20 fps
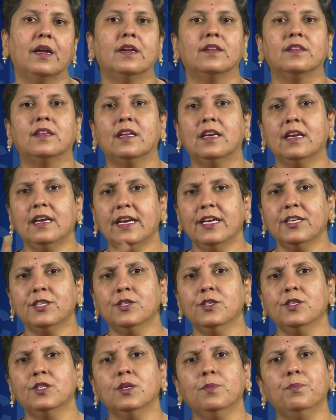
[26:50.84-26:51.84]
The
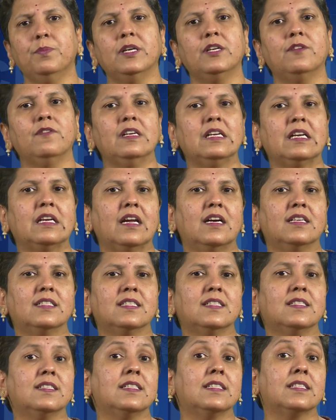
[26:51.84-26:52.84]
relationship between
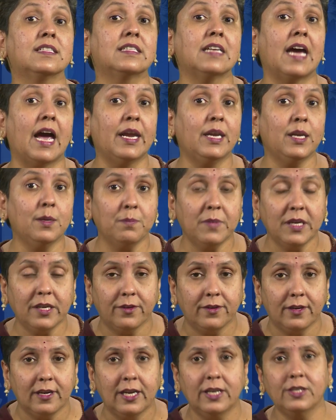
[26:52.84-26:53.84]
classes is
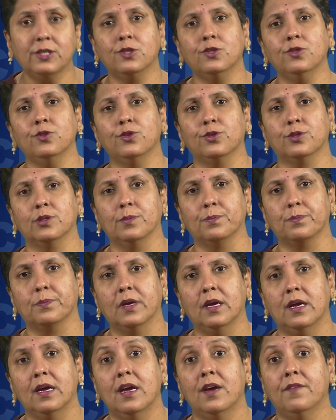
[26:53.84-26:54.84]
dynamic
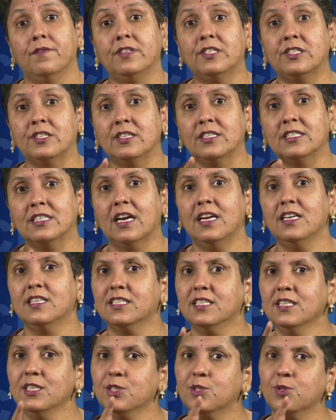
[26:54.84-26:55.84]
relationship which
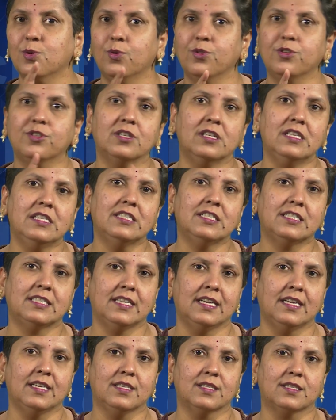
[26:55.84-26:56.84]
results in social
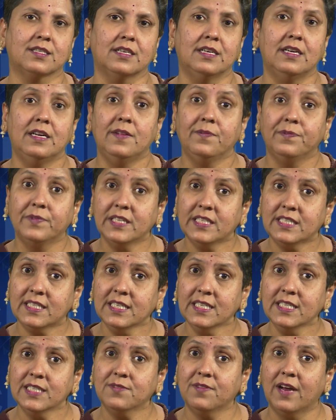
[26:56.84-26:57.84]
change. This
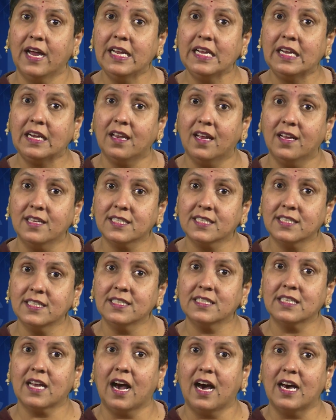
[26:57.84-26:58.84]
is why
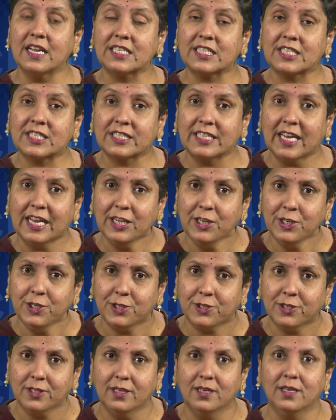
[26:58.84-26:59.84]
classes are
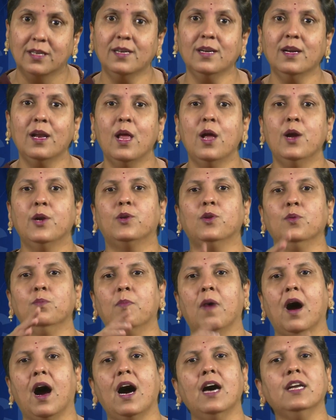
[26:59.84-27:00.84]
central to
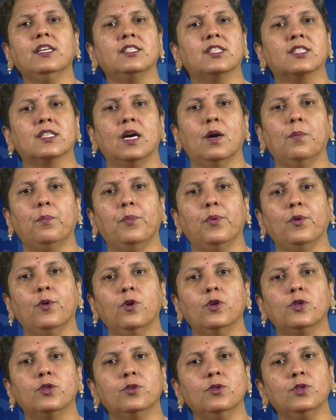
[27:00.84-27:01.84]
Marx's
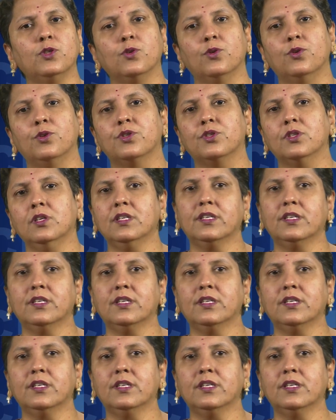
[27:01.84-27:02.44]
approach to social